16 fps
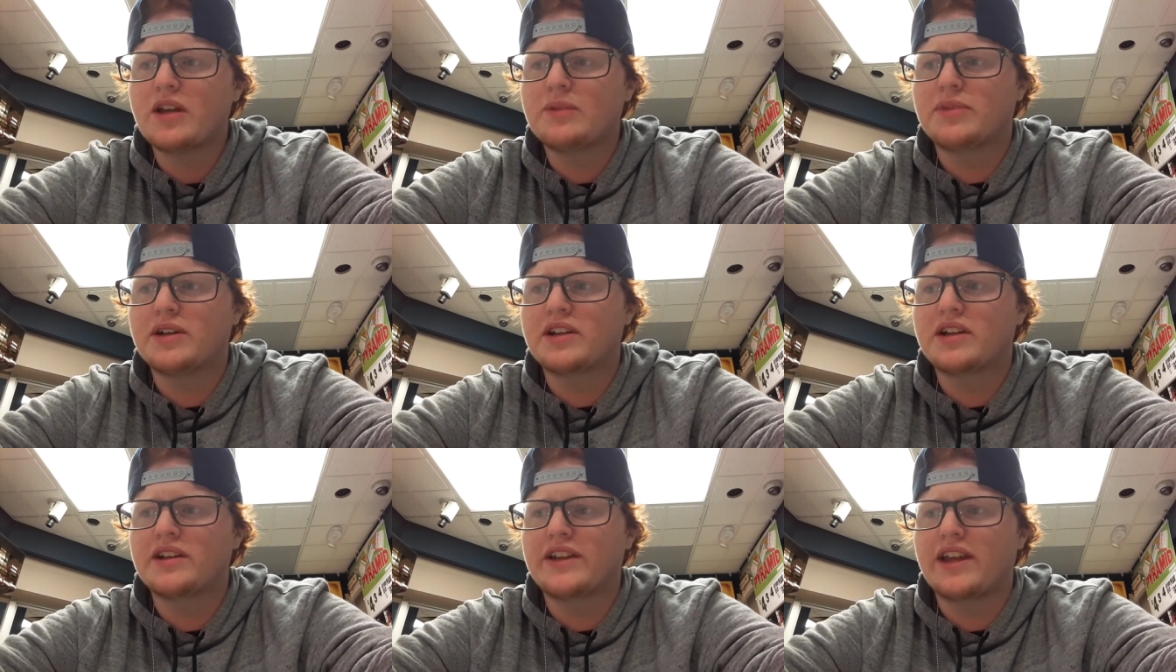
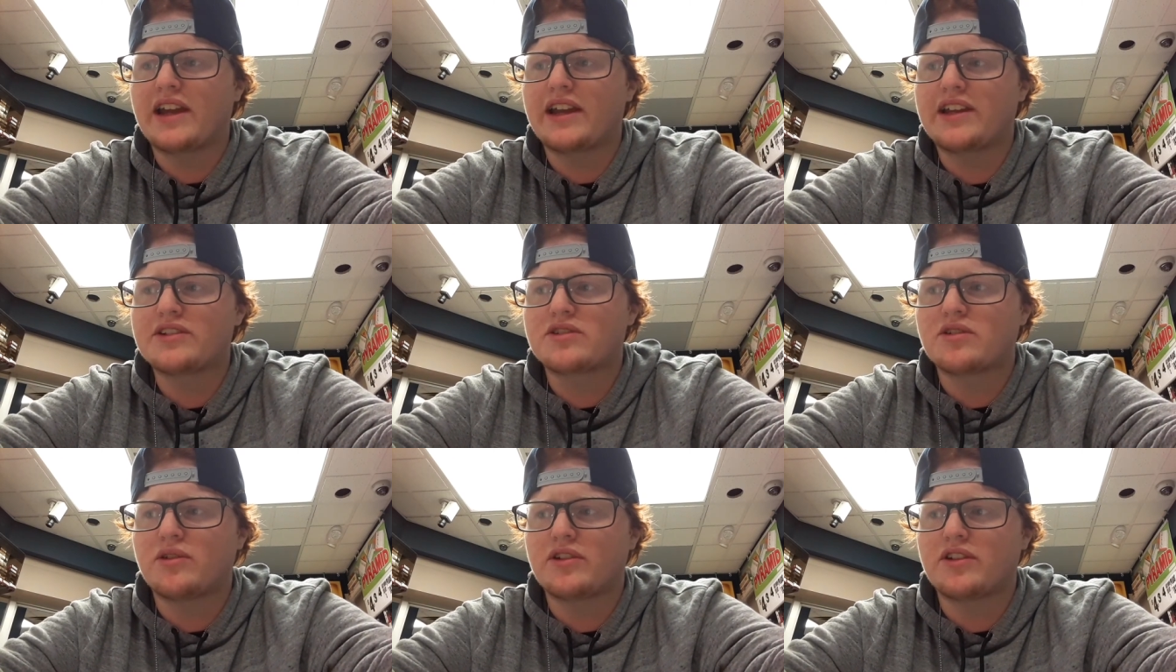But uh, yeah, he's
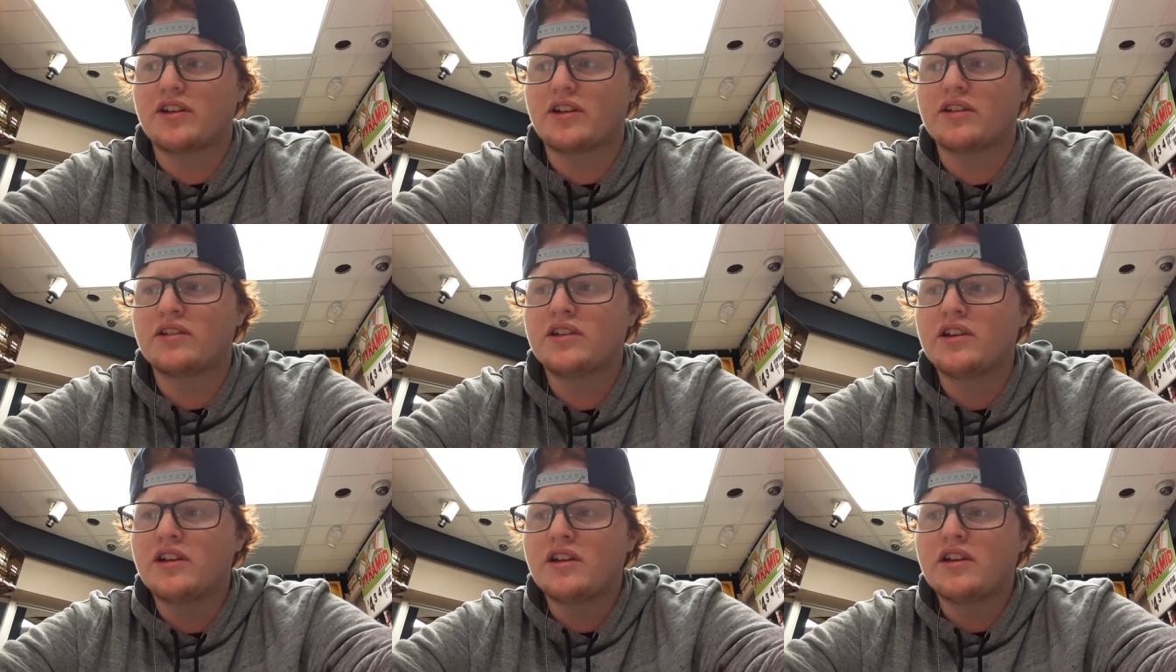going to
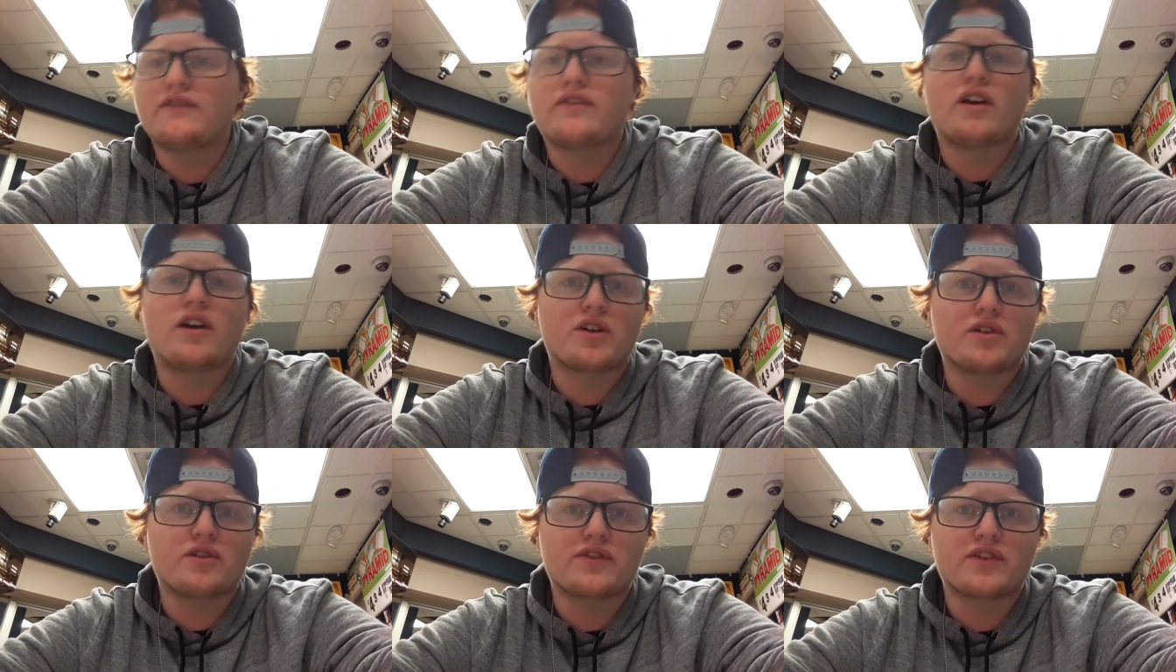
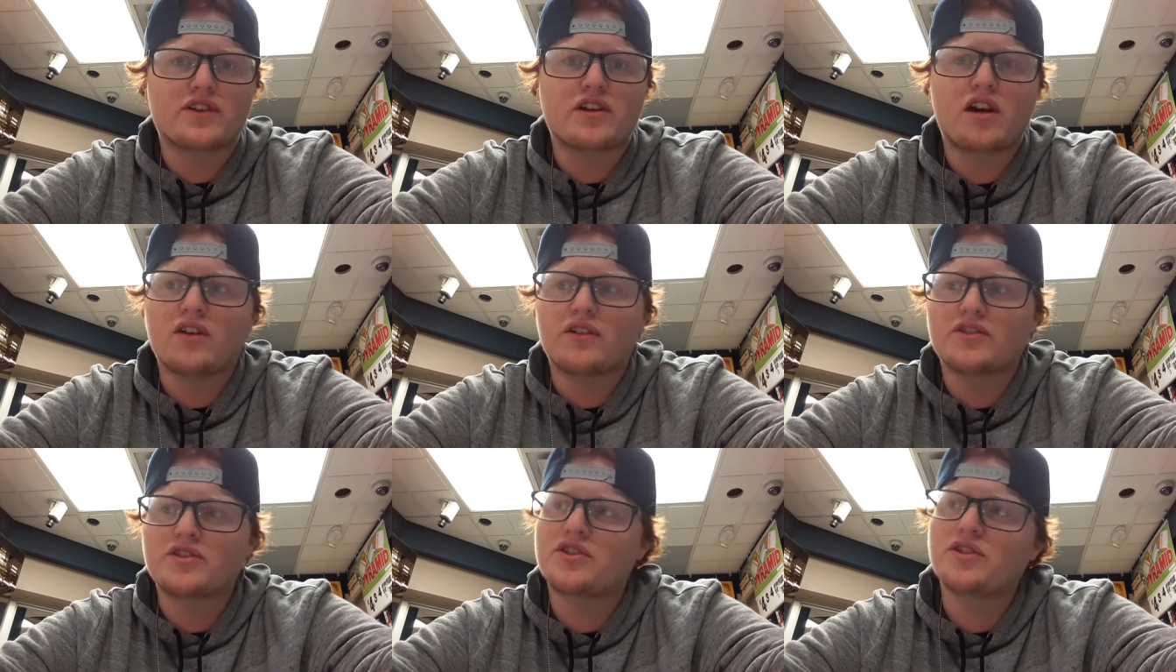Fargo for
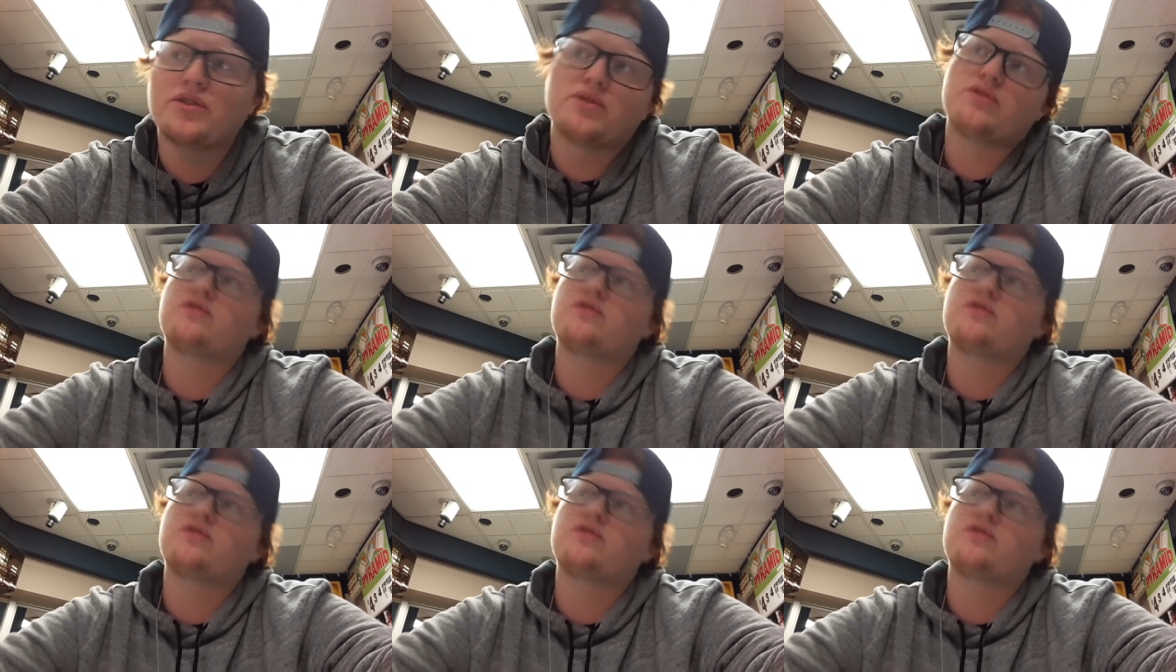college too.